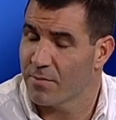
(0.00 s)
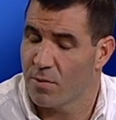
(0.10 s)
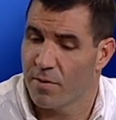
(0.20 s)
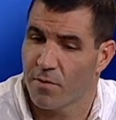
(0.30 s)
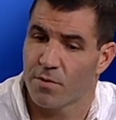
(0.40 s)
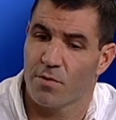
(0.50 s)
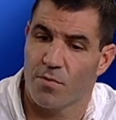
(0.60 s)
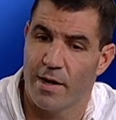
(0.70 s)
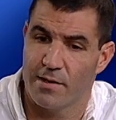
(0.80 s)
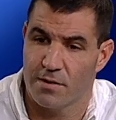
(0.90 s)
but we've earned the
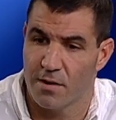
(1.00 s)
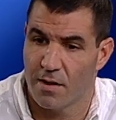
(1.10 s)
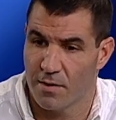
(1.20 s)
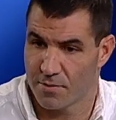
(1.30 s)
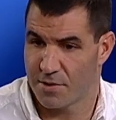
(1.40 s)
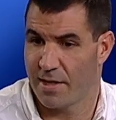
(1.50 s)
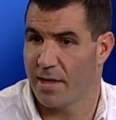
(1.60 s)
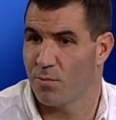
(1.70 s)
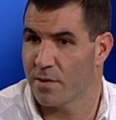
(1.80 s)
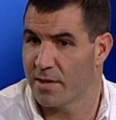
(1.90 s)
right to
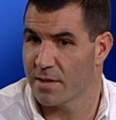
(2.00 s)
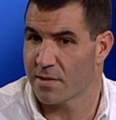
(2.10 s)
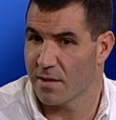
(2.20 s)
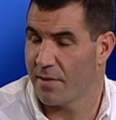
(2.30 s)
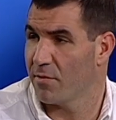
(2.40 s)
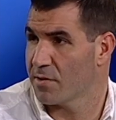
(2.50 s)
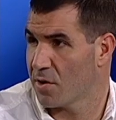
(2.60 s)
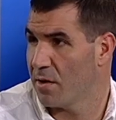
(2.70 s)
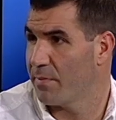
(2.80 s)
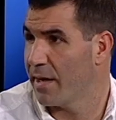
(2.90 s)
understand what this level is
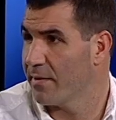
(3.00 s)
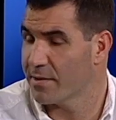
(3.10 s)
all about.